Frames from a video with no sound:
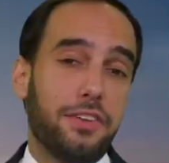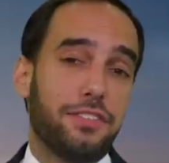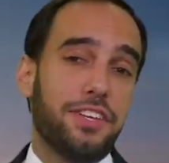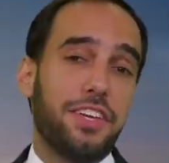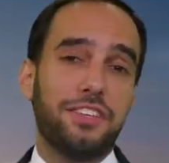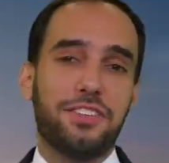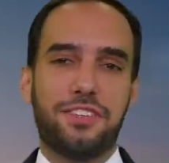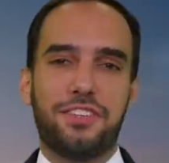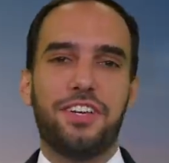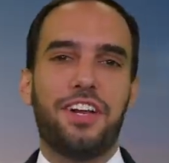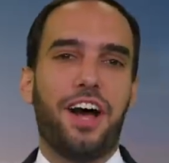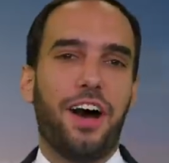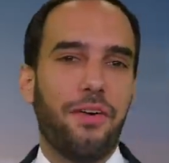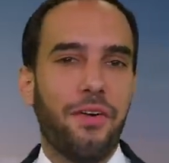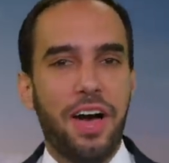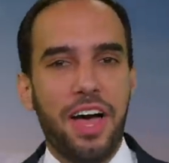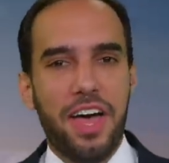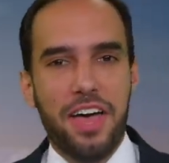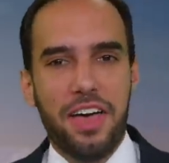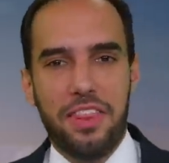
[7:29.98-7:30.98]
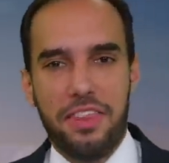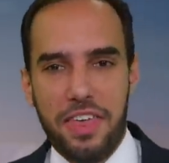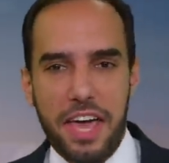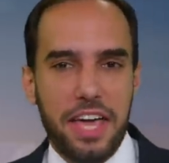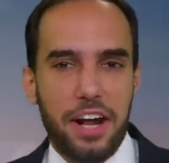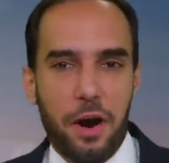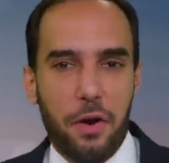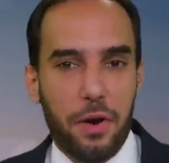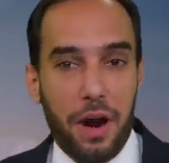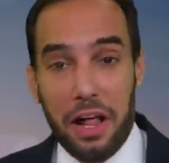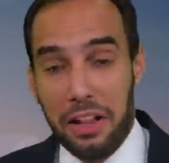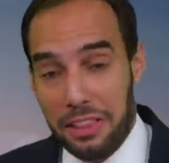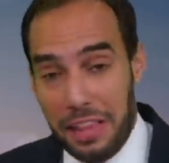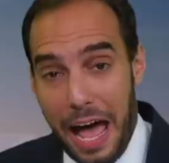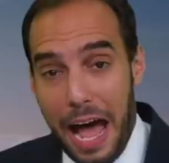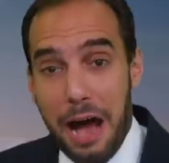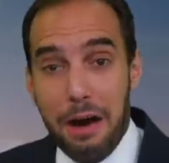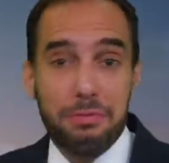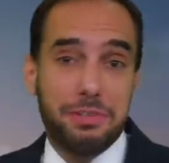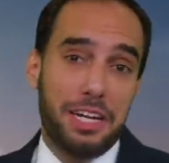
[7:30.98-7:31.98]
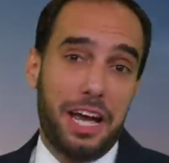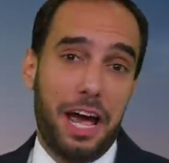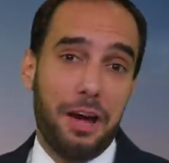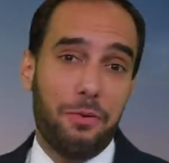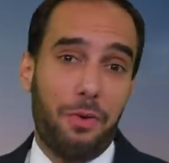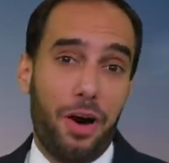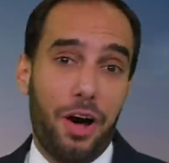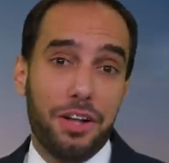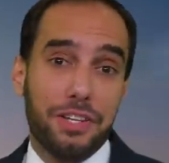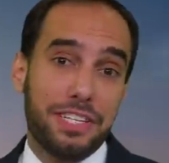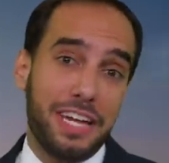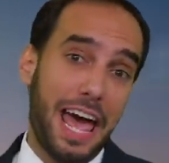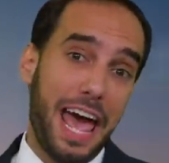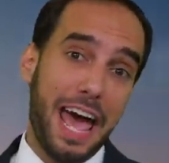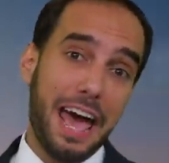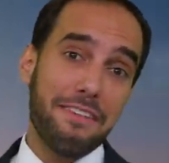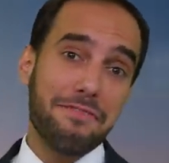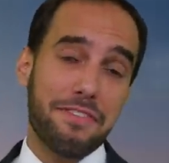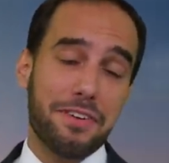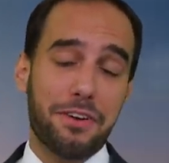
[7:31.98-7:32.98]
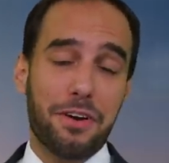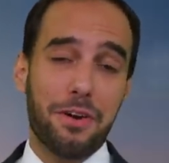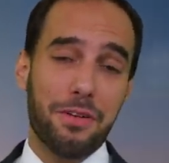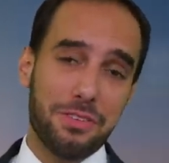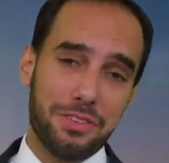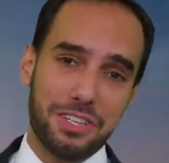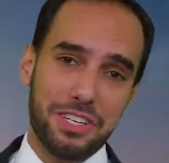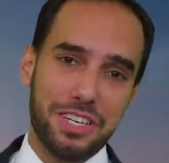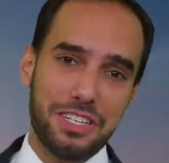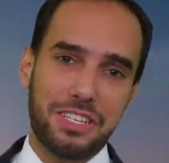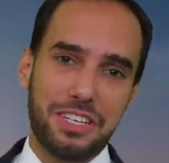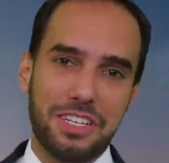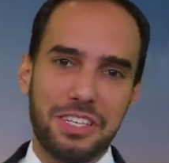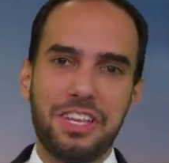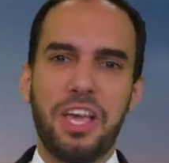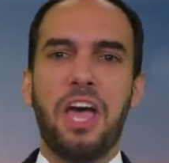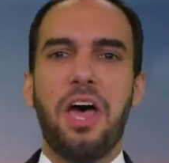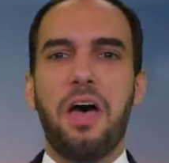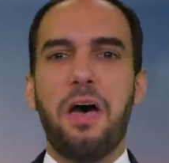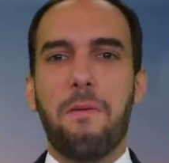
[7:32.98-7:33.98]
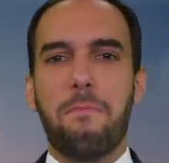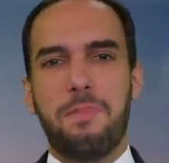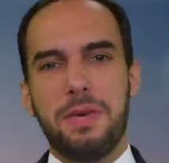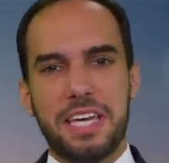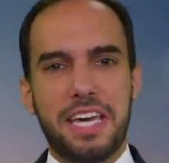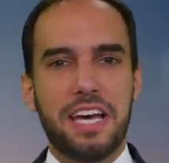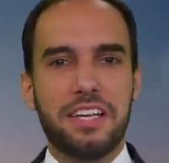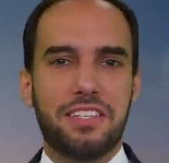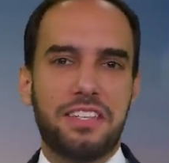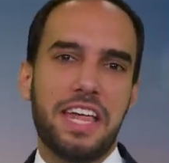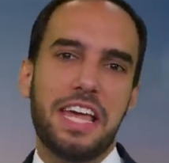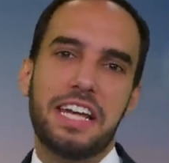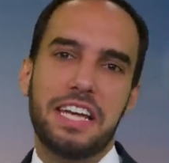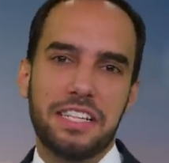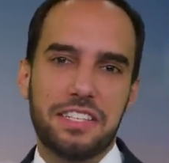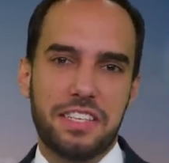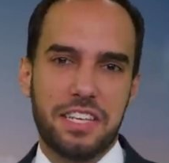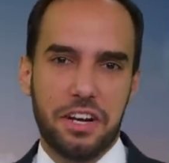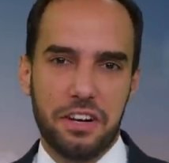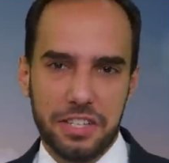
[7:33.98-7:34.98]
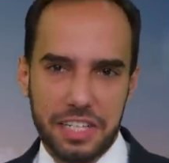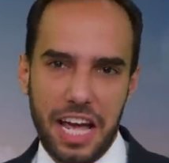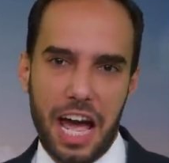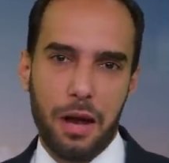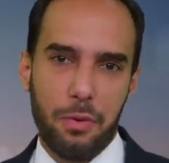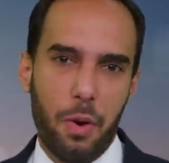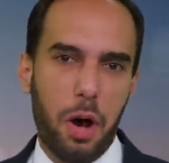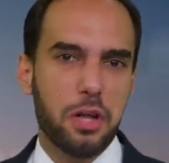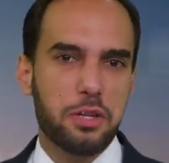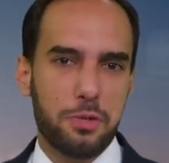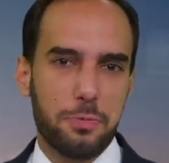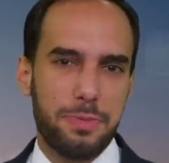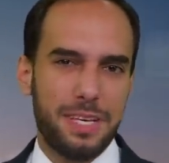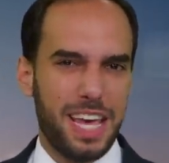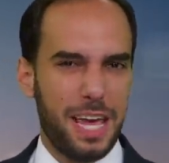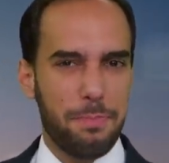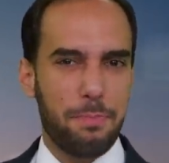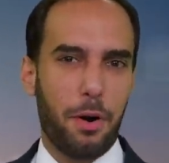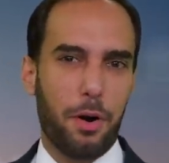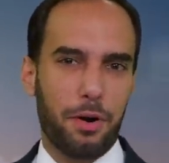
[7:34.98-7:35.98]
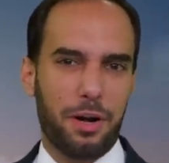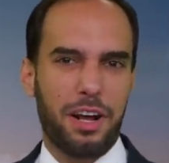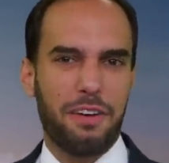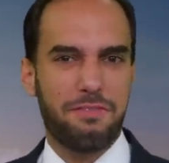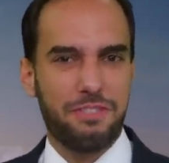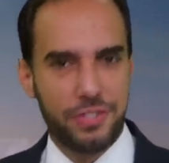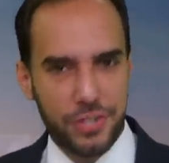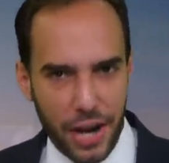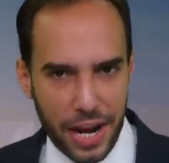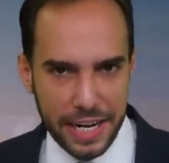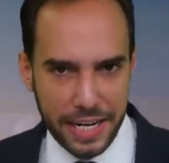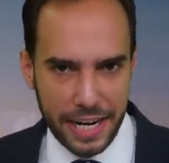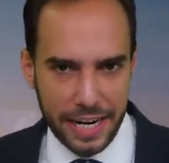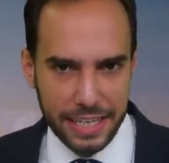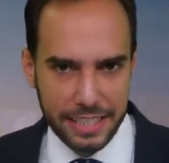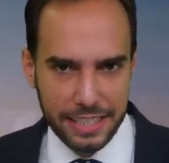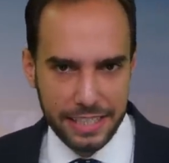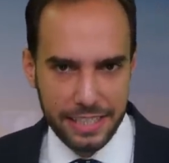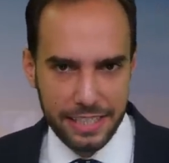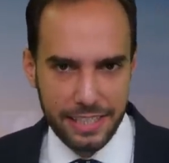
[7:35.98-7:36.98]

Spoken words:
since, you know, they don't allow Taiwan to have their own citizens because they consider Taiwan to be a part of China.